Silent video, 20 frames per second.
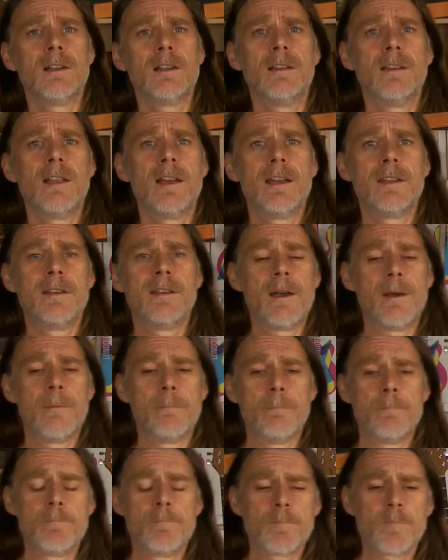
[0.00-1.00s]

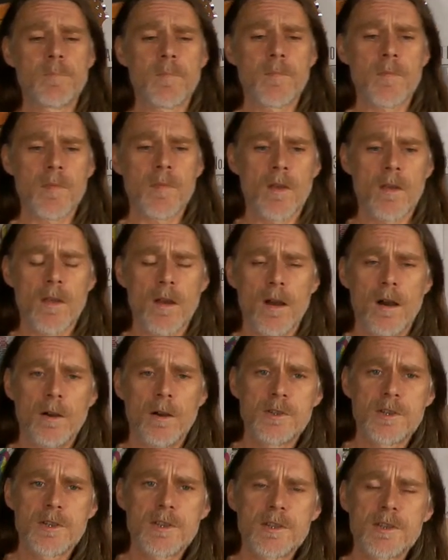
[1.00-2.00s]
then I'll
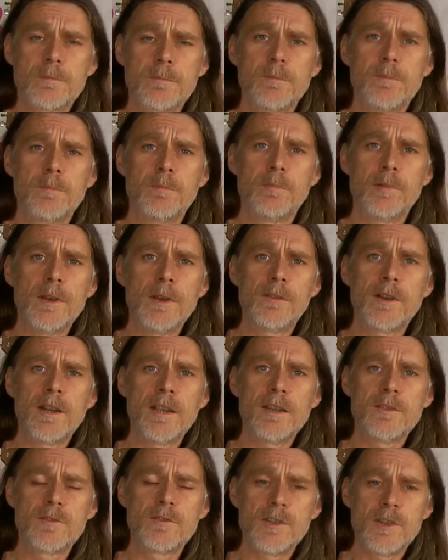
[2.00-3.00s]
just
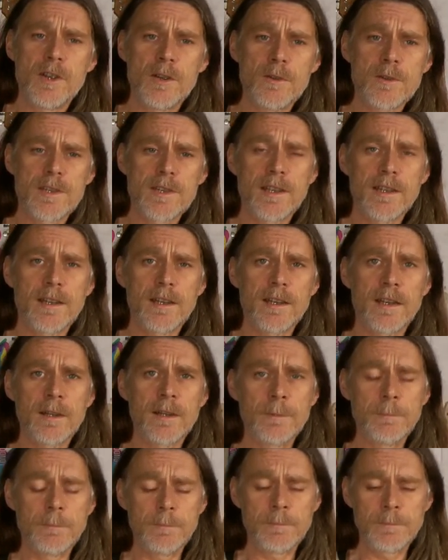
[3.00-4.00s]
briefly introduce it.
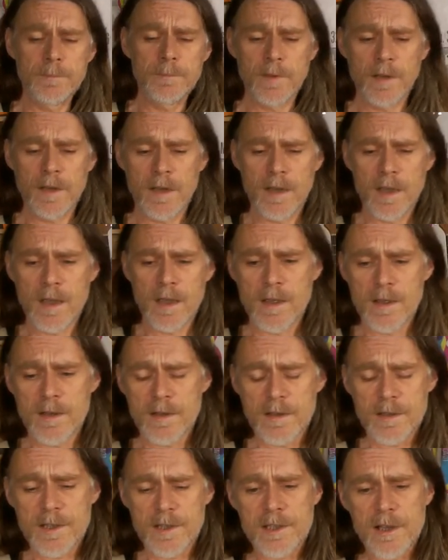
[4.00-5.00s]

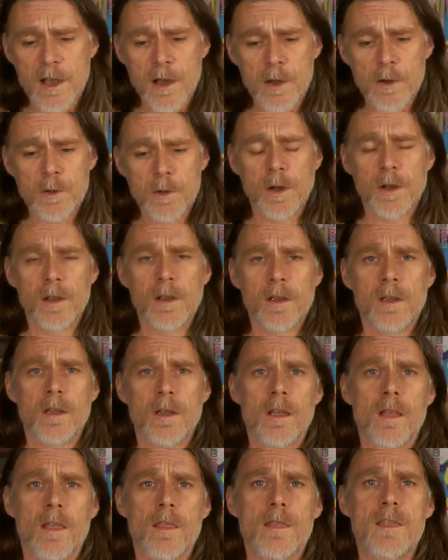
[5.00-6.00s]
So
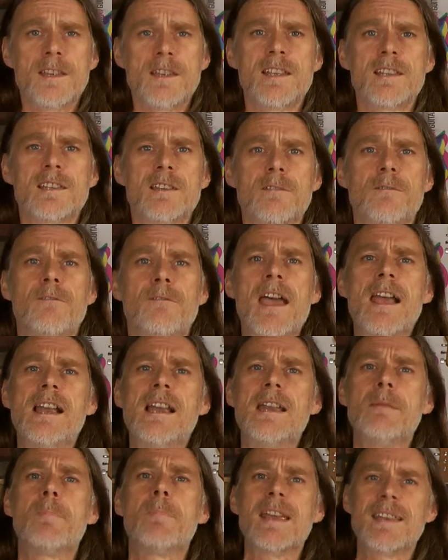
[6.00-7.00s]
this is a
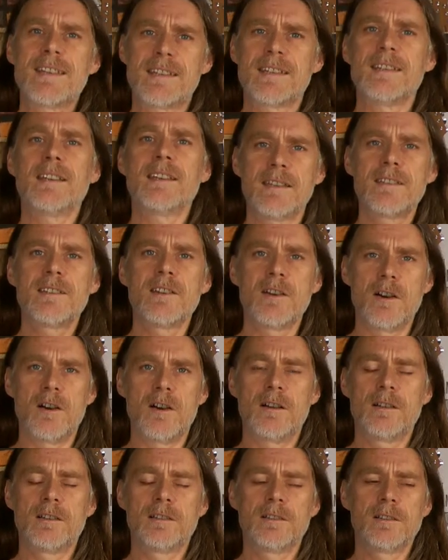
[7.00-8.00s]
fairly basic
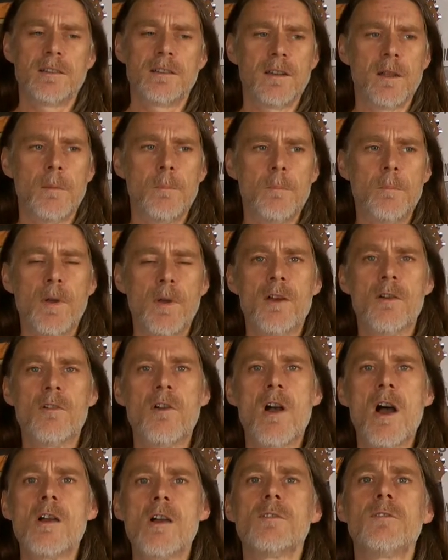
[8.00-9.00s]
guitar, but there
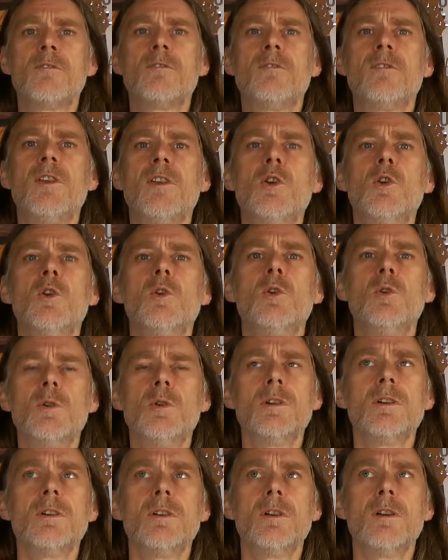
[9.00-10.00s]
are a few
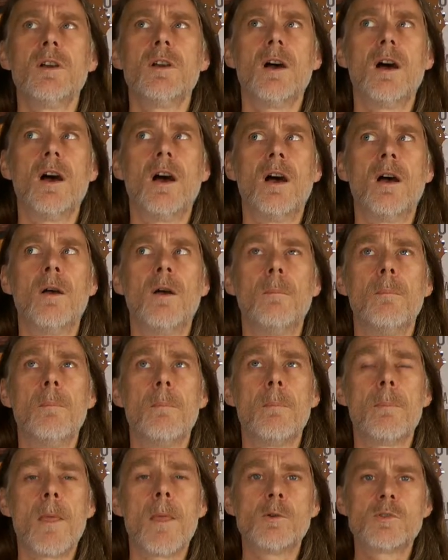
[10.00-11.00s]

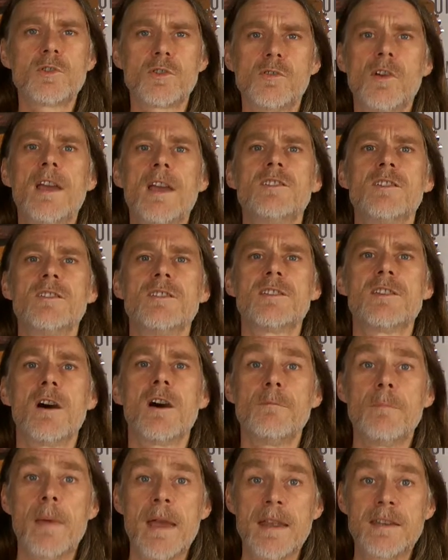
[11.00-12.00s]
alterations that
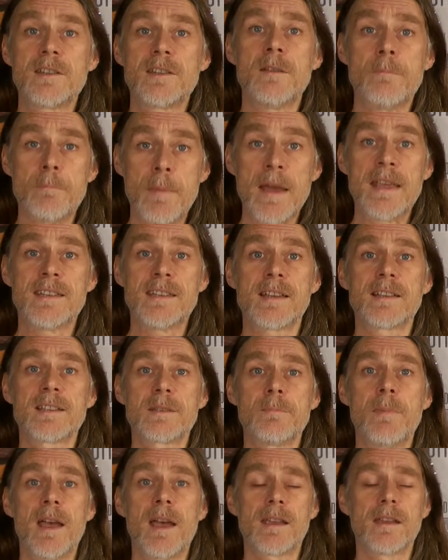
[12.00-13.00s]
I've made to the basic
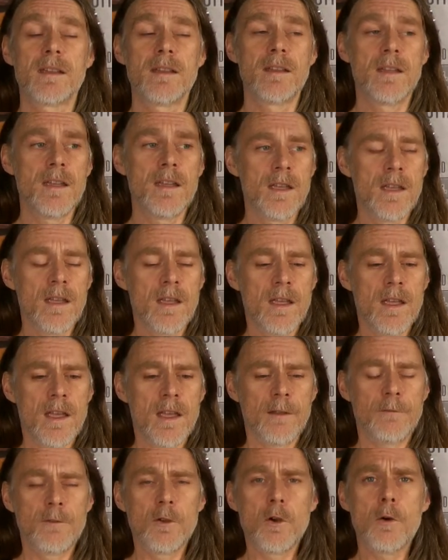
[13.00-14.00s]
spec.
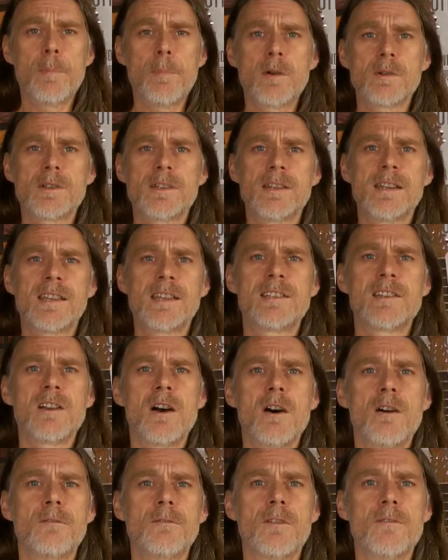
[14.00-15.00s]
If you're building a
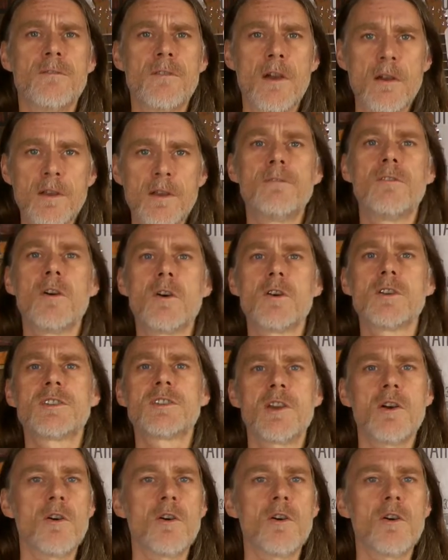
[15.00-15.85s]
guitar for the very first